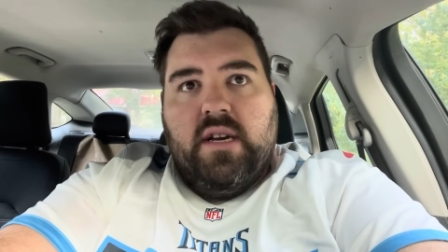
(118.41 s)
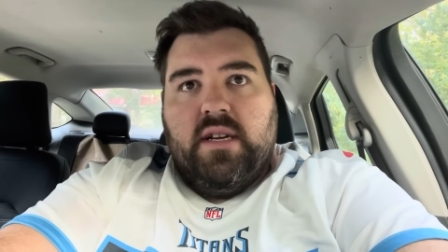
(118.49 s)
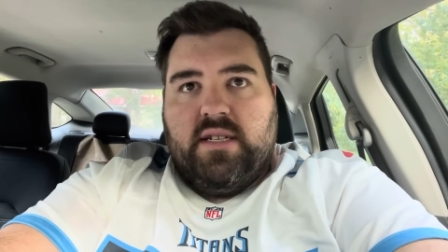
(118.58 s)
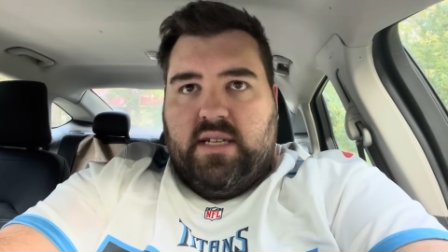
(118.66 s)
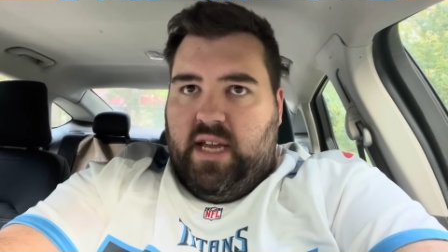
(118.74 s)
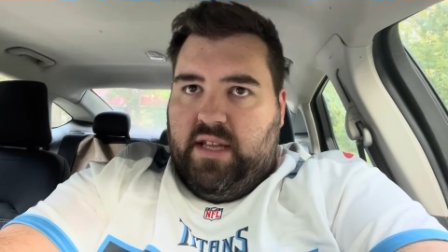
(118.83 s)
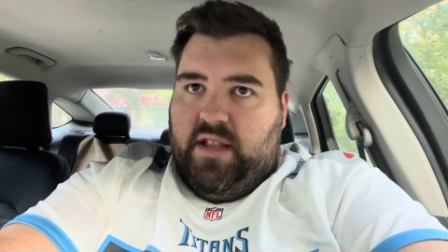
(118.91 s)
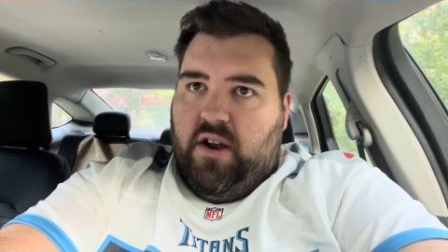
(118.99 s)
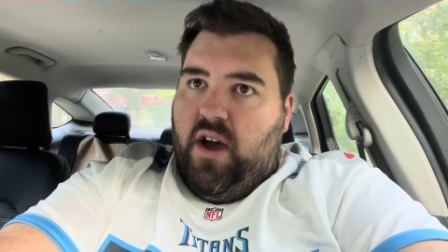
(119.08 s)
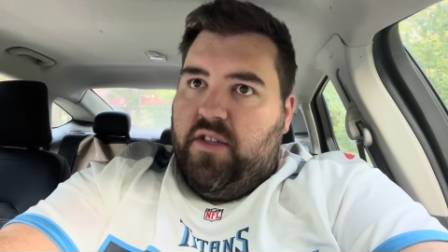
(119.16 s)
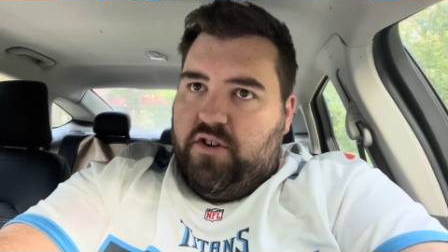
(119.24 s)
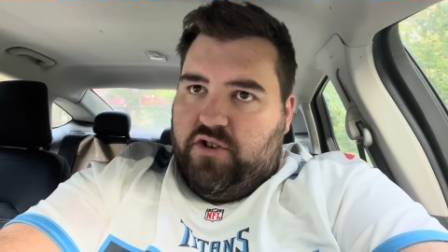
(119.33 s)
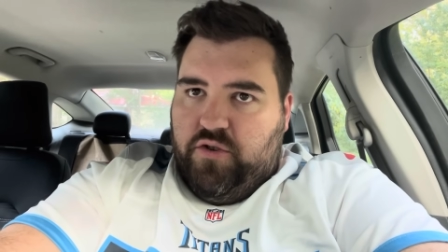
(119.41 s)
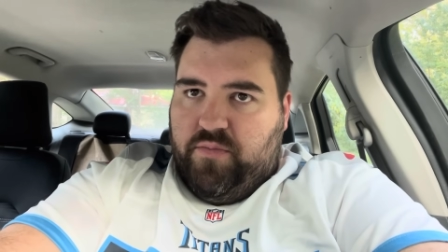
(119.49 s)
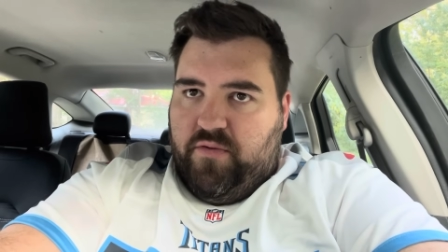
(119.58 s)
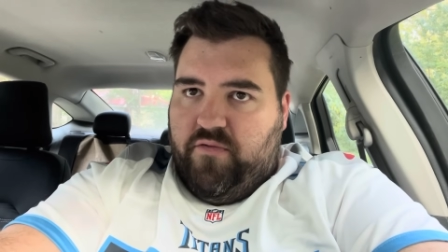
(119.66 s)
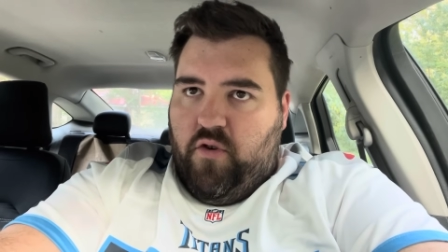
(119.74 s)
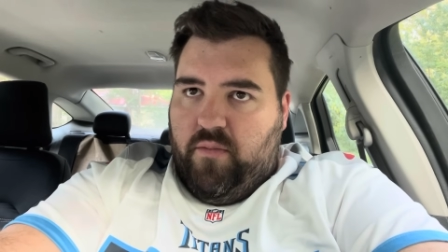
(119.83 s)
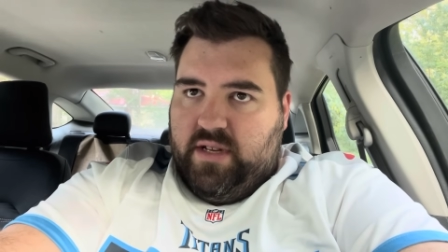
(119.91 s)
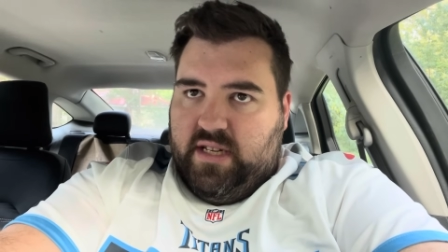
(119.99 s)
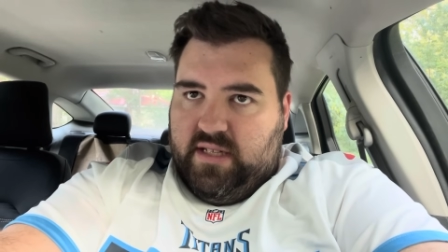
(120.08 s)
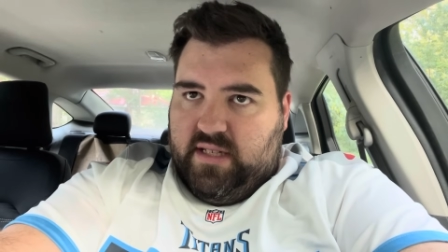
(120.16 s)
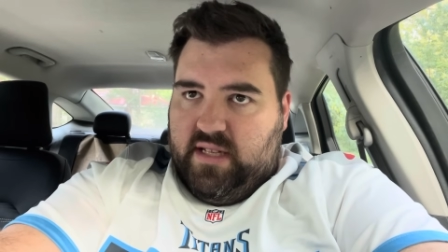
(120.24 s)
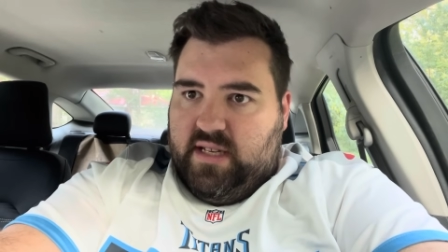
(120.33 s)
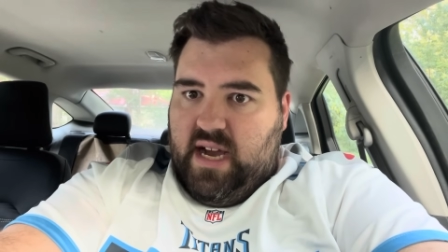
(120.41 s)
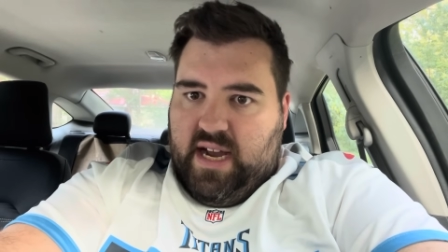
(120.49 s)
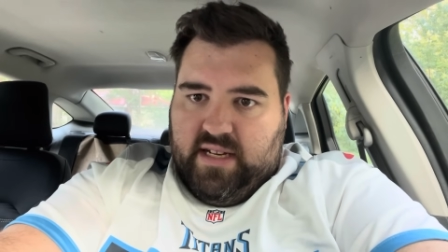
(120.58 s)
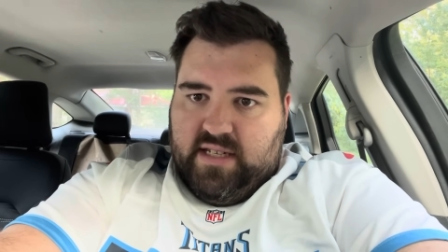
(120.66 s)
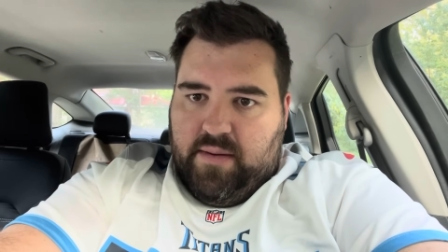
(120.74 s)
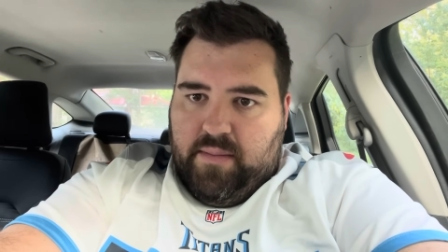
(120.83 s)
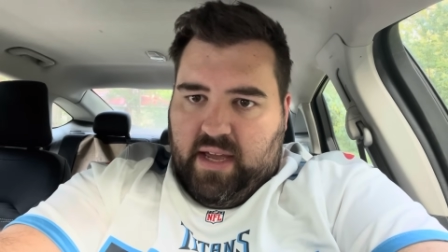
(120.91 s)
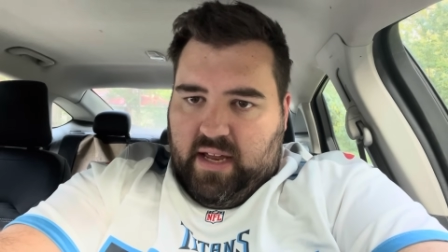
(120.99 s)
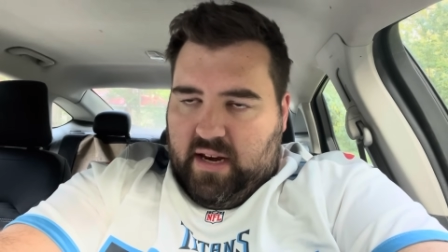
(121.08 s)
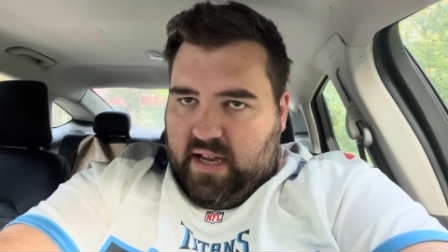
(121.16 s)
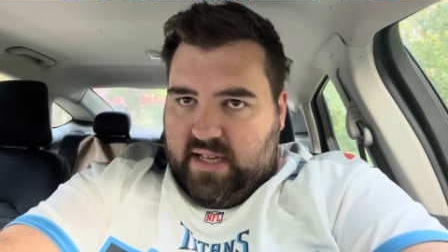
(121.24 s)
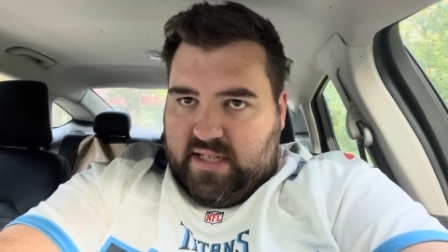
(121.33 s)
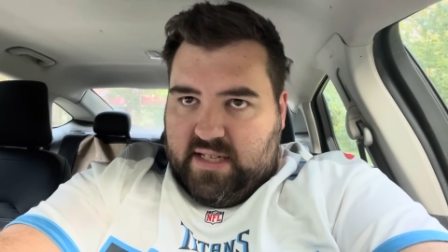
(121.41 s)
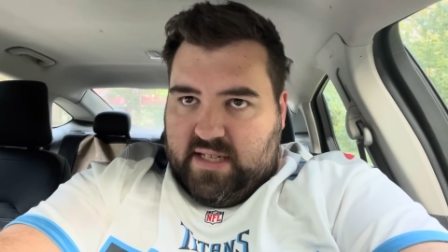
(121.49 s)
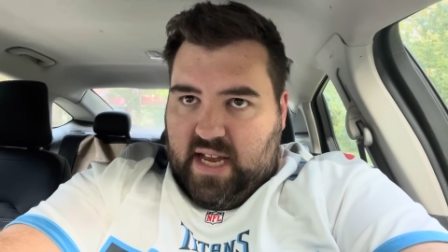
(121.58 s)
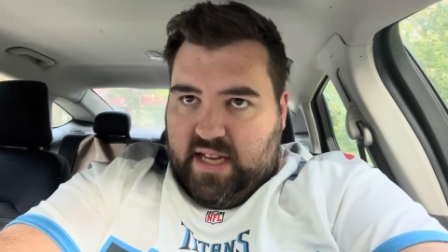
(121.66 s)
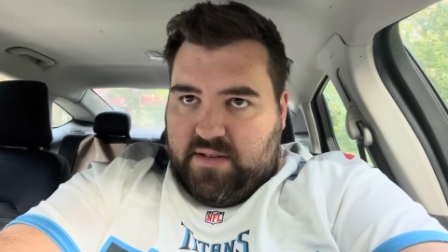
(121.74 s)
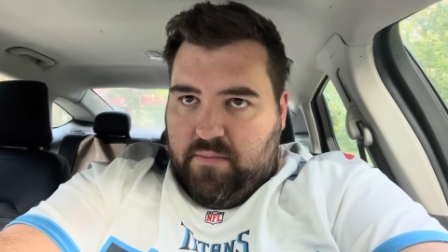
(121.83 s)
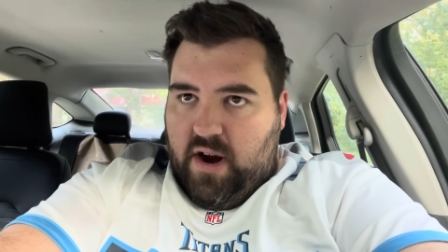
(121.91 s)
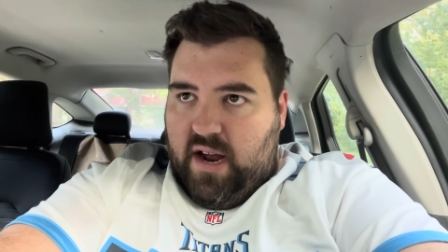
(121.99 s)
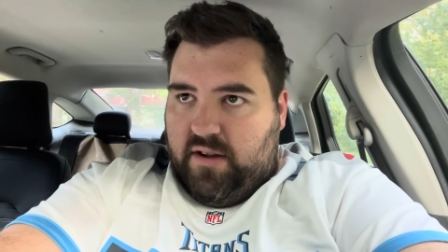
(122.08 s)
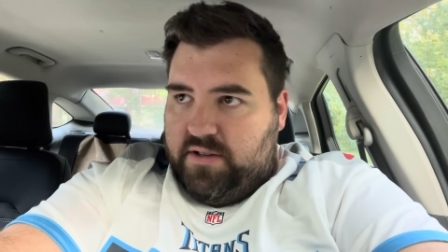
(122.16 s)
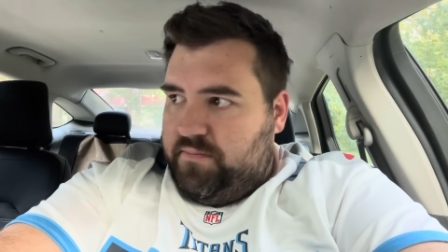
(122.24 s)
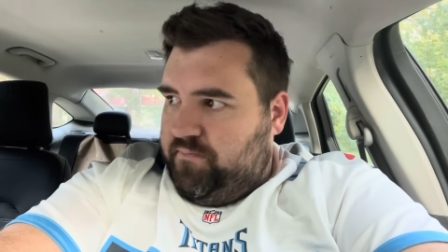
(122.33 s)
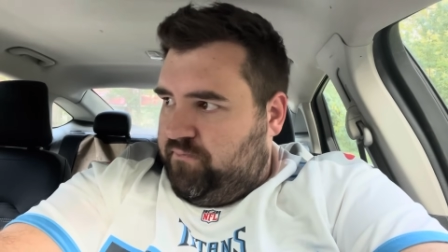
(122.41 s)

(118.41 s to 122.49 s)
seeing their other two performances, the Titans, I mean, against the Saints and Browns.